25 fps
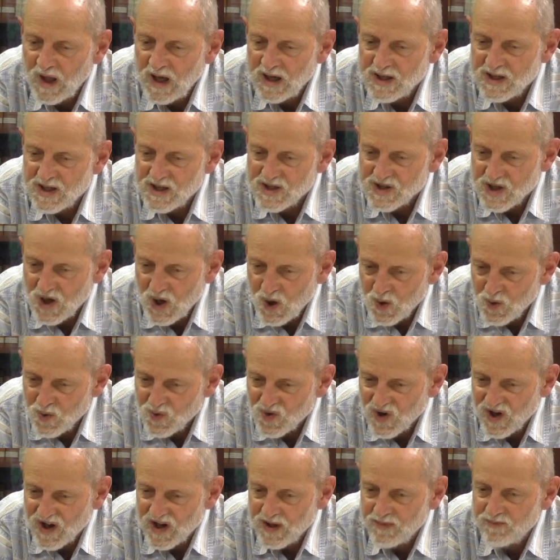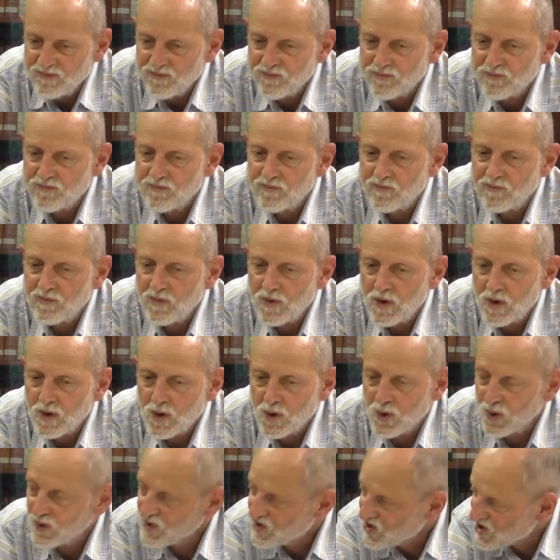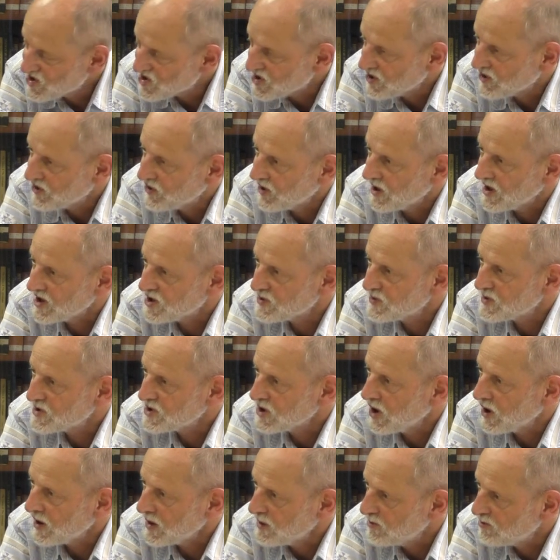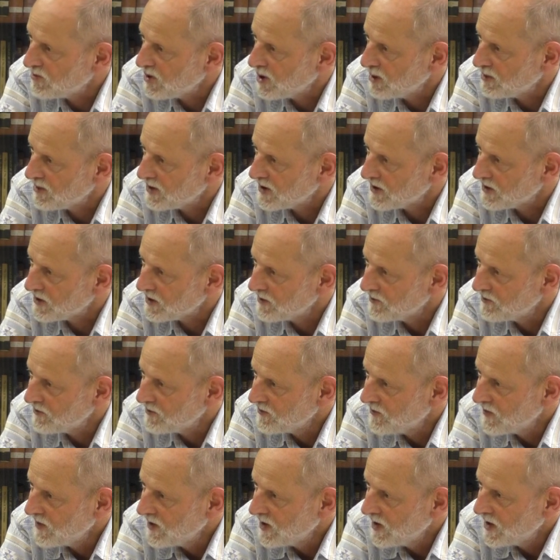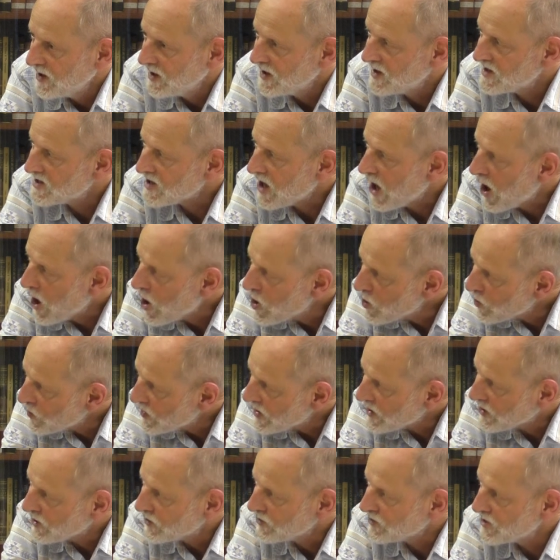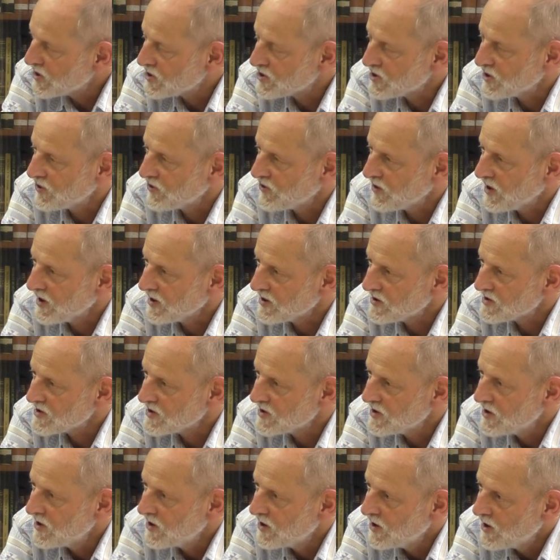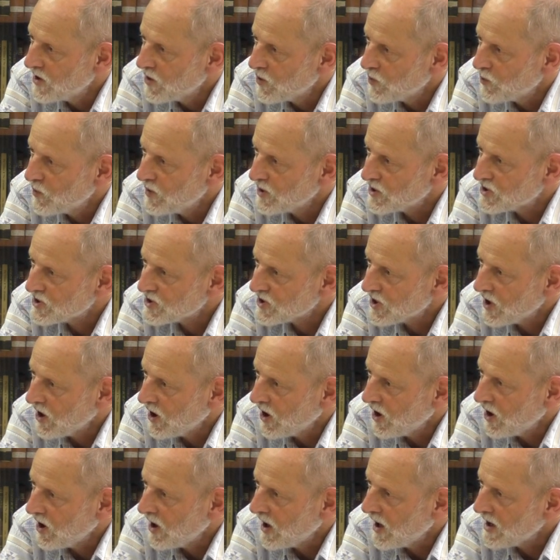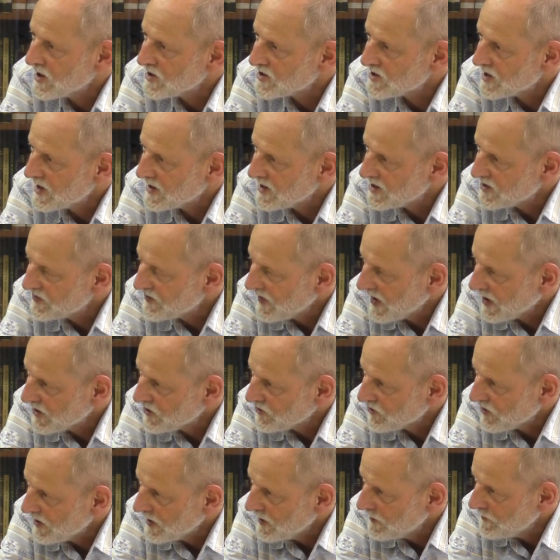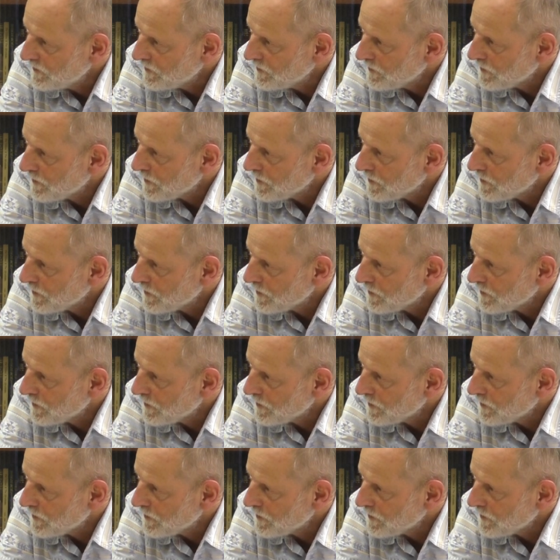it is only conditioned things which are impermanent. It is only conditioned things which are unsatisfactory.